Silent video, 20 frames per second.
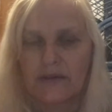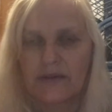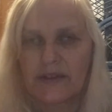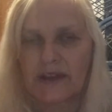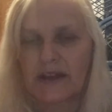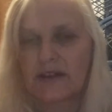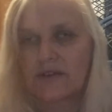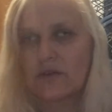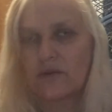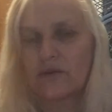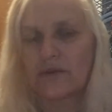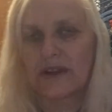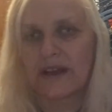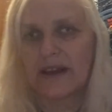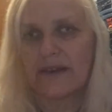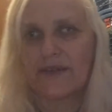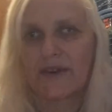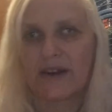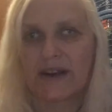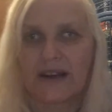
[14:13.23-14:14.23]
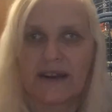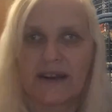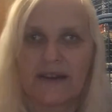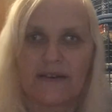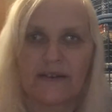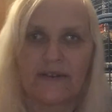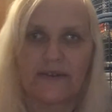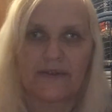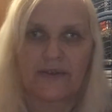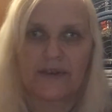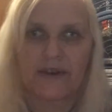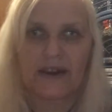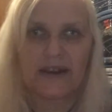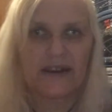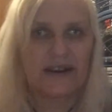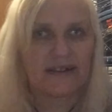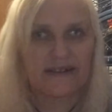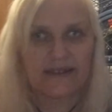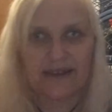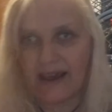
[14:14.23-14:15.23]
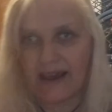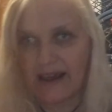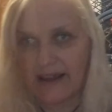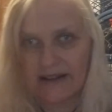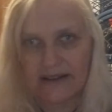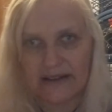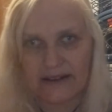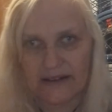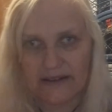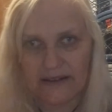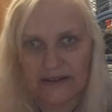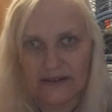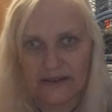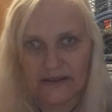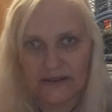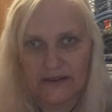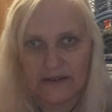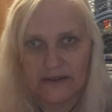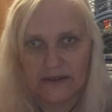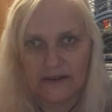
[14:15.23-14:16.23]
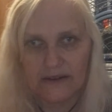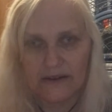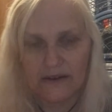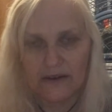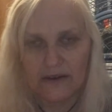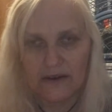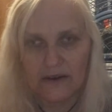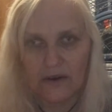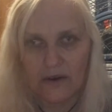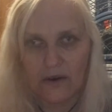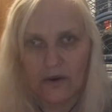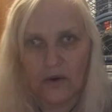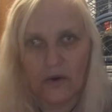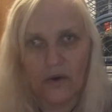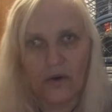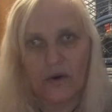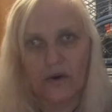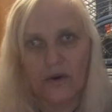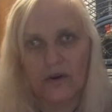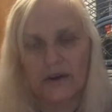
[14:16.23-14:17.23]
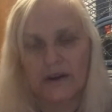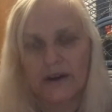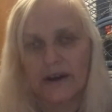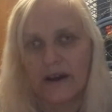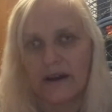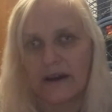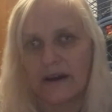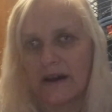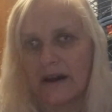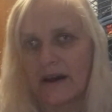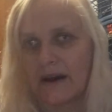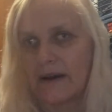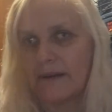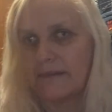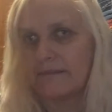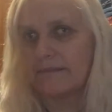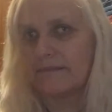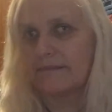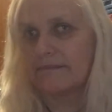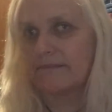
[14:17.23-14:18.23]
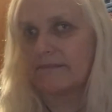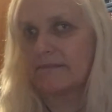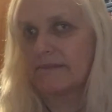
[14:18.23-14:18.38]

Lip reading: They don't even live in a tent or an